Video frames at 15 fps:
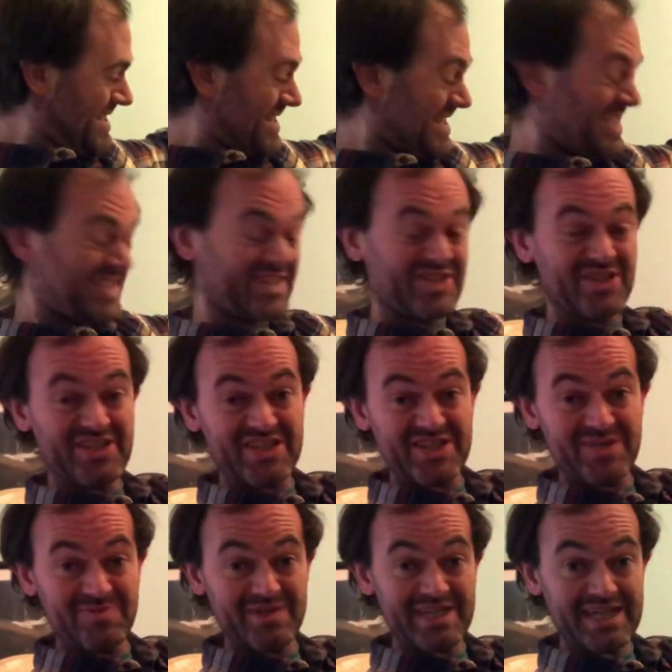it is a good
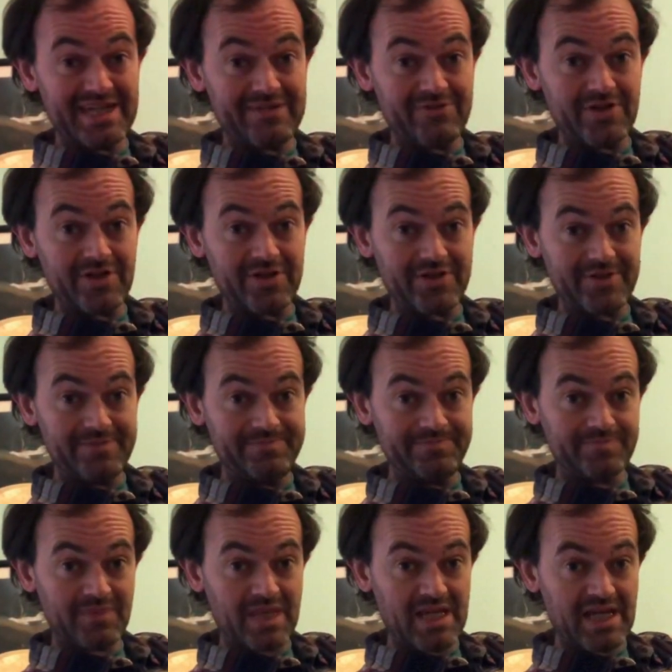instrument to have around,
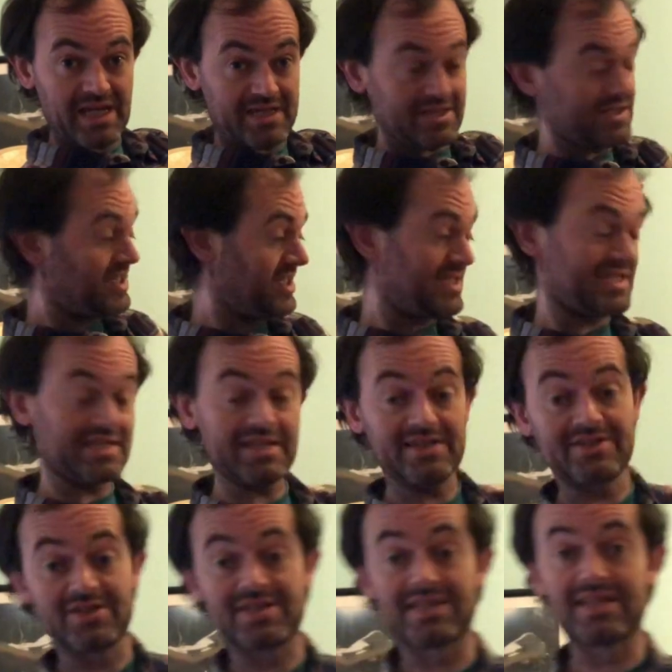and you can see I
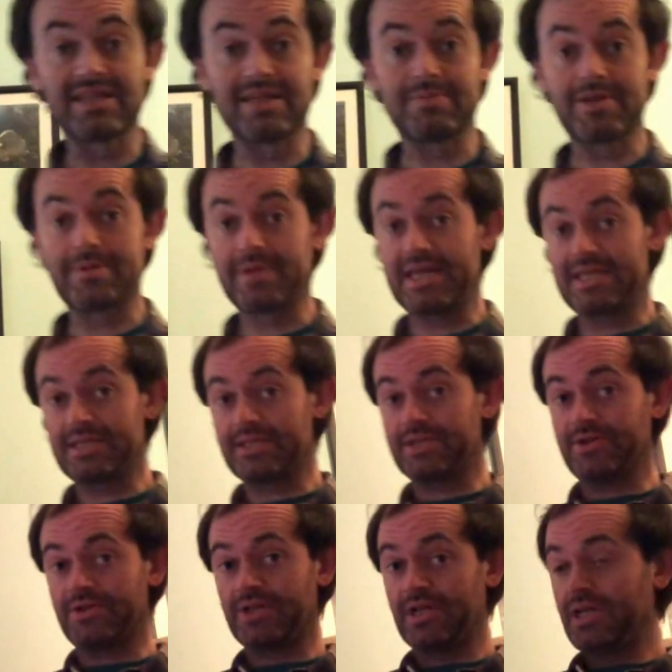just did a little bit of painting
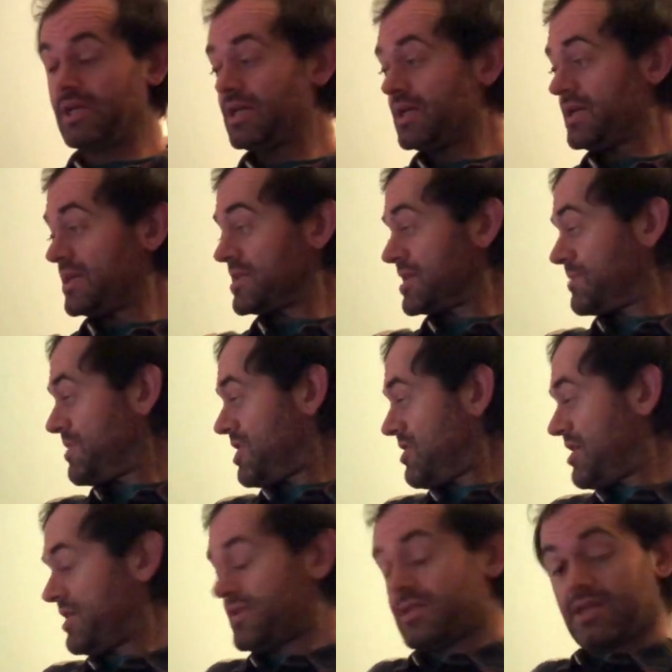to it. So the
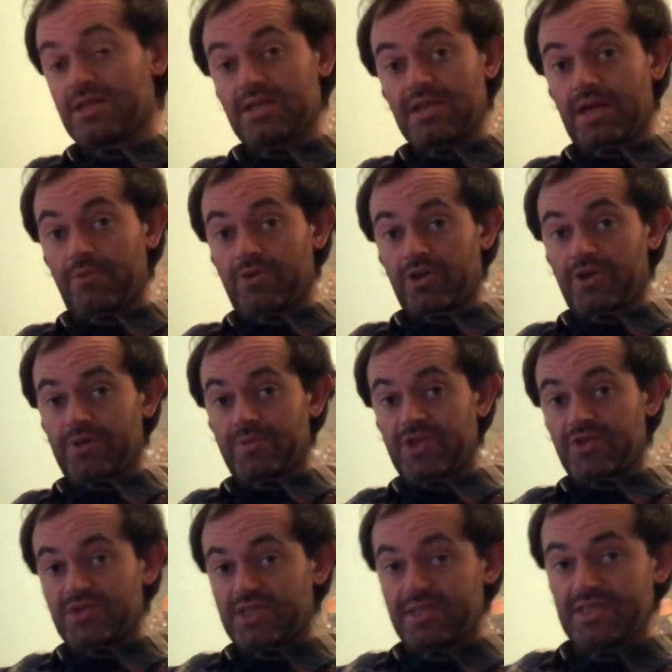Bodhran that we're going to be
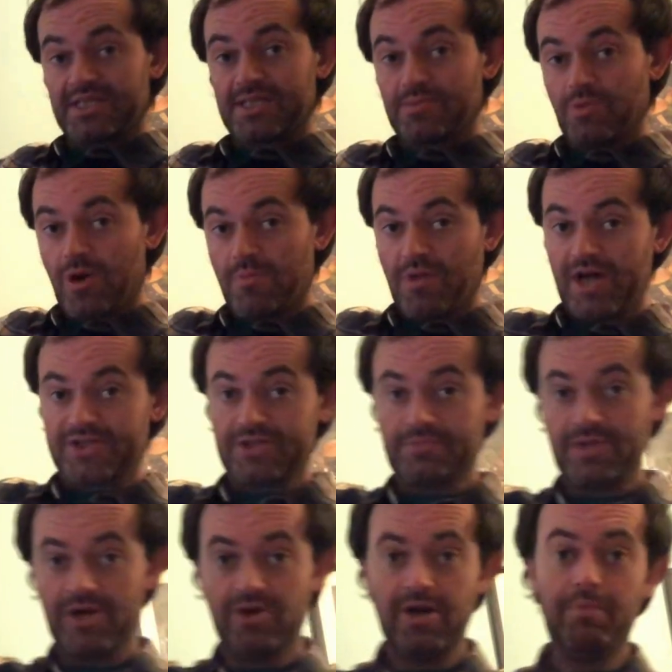using, this is a more modern
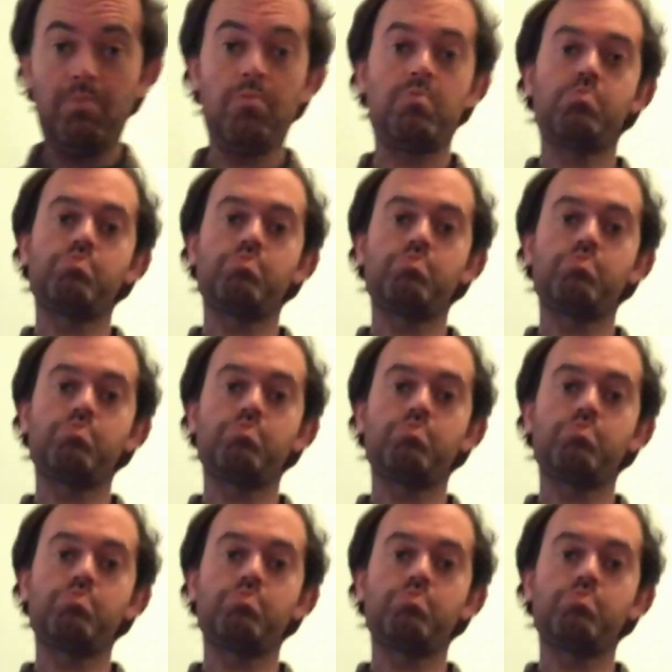Bodhran.